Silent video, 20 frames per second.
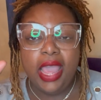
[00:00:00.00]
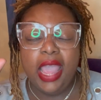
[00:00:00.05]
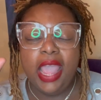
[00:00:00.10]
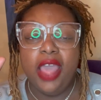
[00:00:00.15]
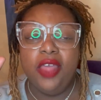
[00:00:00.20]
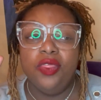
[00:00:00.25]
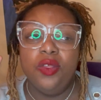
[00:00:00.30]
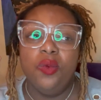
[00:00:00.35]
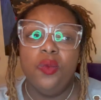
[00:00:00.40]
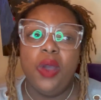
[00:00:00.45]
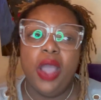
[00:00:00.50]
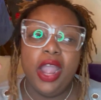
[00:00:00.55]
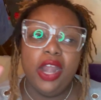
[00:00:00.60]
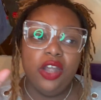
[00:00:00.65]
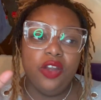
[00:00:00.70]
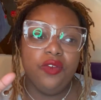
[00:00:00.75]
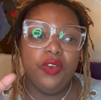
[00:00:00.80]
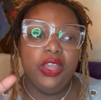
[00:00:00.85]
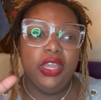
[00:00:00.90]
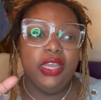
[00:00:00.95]
And the
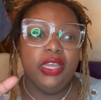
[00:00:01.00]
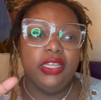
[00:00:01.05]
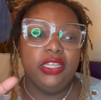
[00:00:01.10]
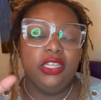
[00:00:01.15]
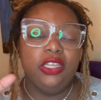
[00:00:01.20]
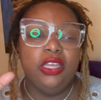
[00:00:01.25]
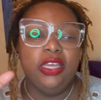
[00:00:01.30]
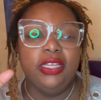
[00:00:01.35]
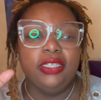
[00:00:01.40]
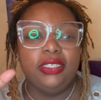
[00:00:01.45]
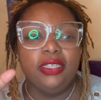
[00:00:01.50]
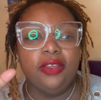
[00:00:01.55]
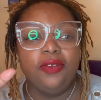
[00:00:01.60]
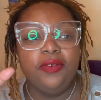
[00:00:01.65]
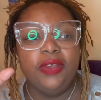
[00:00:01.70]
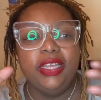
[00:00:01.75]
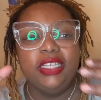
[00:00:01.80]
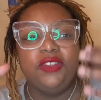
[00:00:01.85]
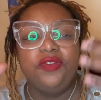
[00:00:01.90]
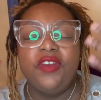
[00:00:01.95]
winery
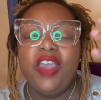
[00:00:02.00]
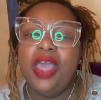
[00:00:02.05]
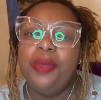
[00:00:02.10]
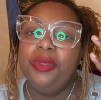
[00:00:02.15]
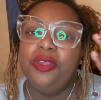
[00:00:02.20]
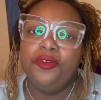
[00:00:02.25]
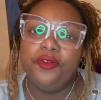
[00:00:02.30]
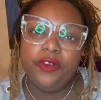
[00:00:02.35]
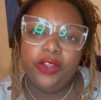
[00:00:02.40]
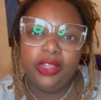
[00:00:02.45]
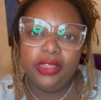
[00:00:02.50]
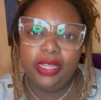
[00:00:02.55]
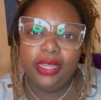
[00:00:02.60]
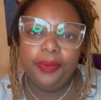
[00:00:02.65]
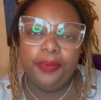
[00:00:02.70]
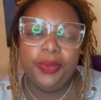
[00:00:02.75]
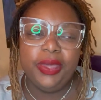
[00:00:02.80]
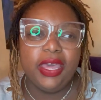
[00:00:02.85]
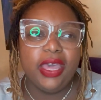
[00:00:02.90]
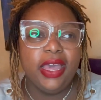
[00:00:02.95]
is family friendly
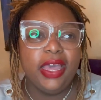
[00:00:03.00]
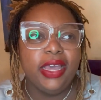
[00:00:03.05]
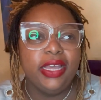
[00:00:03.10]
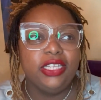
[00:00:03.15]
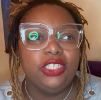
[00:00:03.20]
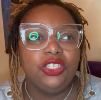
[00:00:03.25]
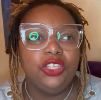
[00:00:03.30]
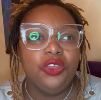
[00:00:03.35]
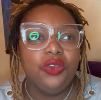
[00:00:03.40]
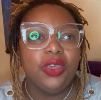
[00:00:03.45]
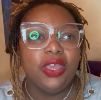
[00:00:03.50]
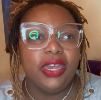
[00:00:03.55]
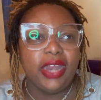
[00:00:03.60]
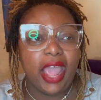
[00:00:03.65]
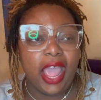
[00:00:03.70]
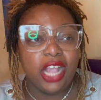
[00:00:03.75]
because you can